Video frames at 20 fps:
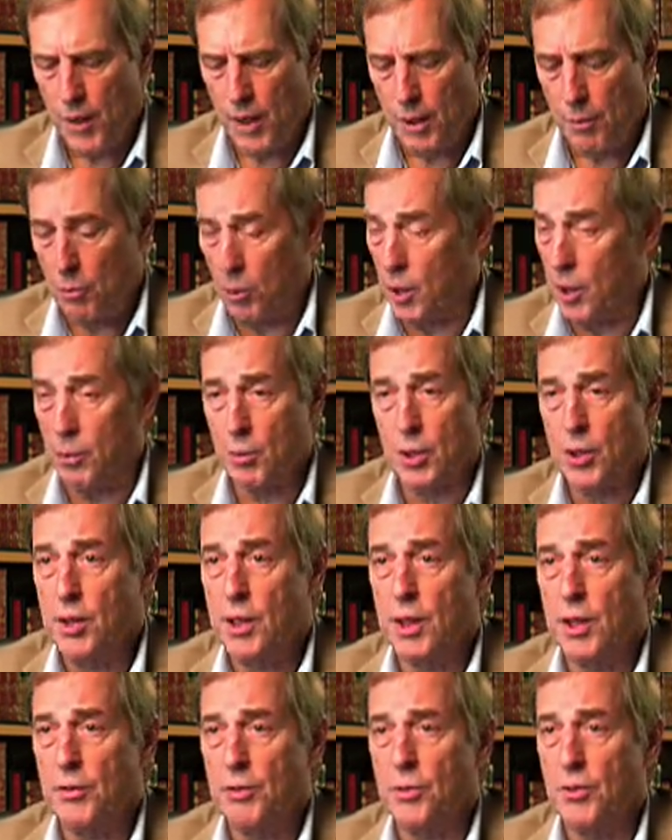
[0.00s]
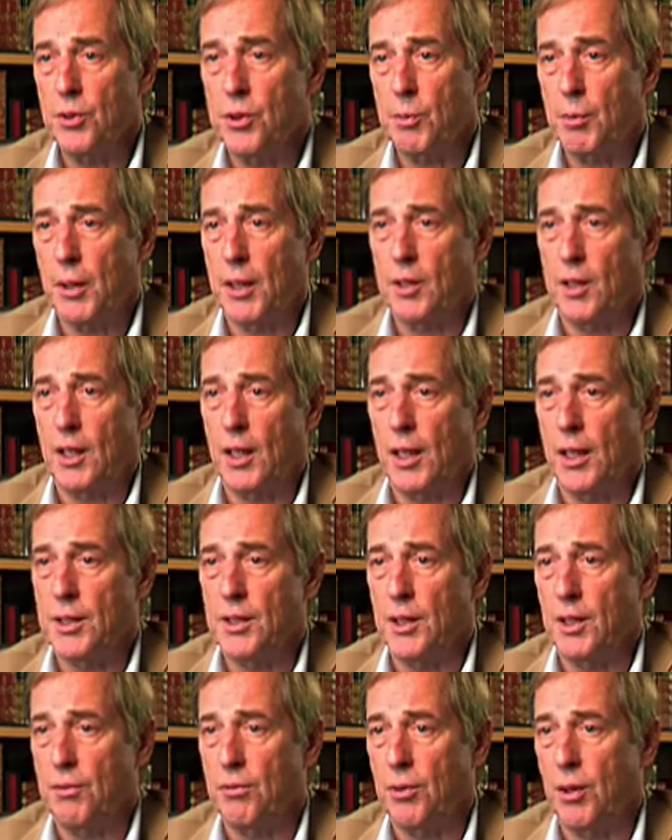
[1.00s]
Mortimer Schiff specialized
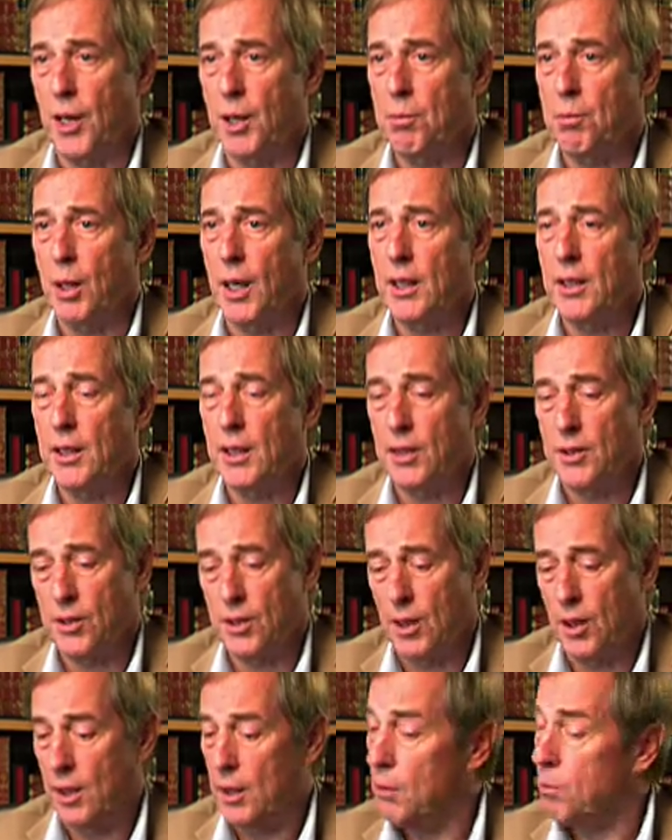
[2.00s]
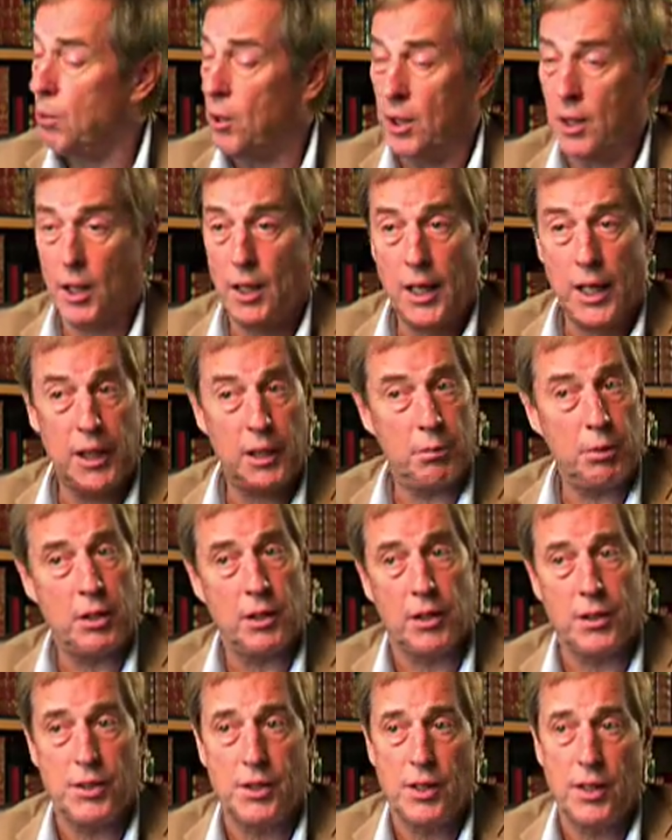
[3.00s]
in fine bindings, bought a lot of
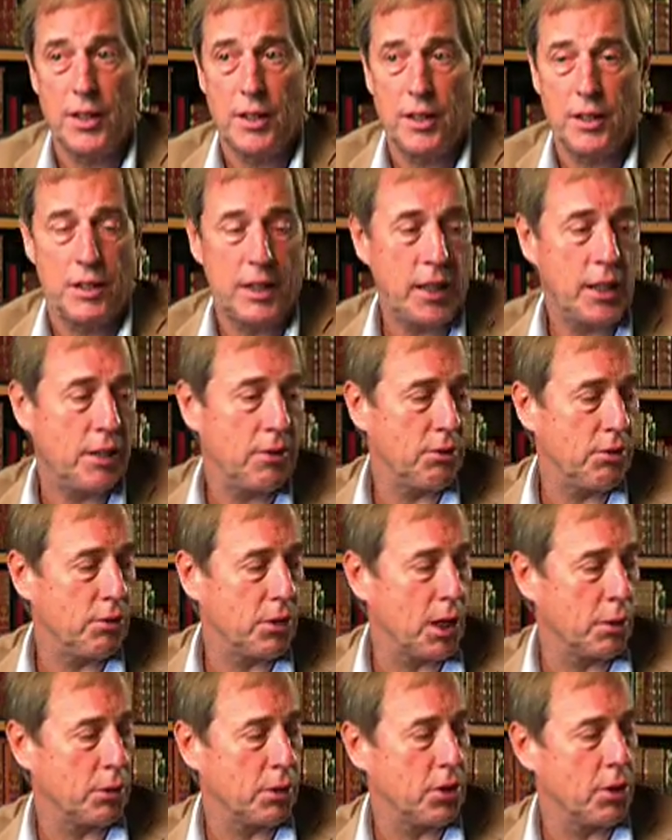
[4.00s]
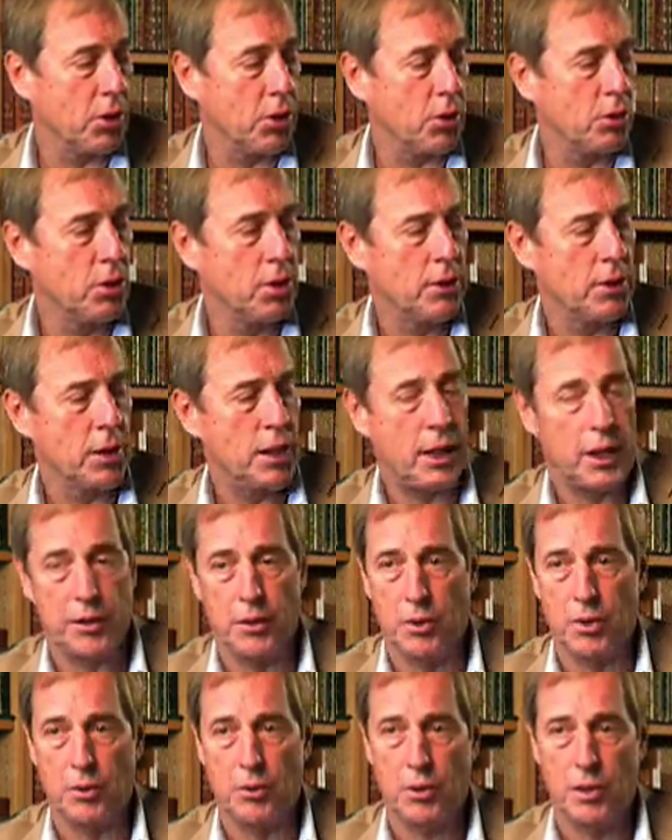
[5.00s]
books that Robert Howe had
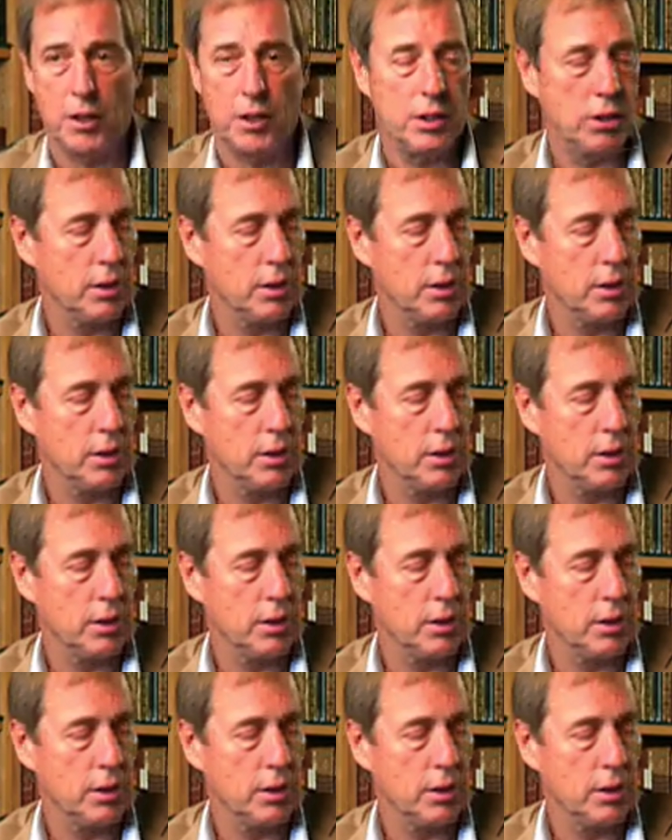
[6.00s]
owned.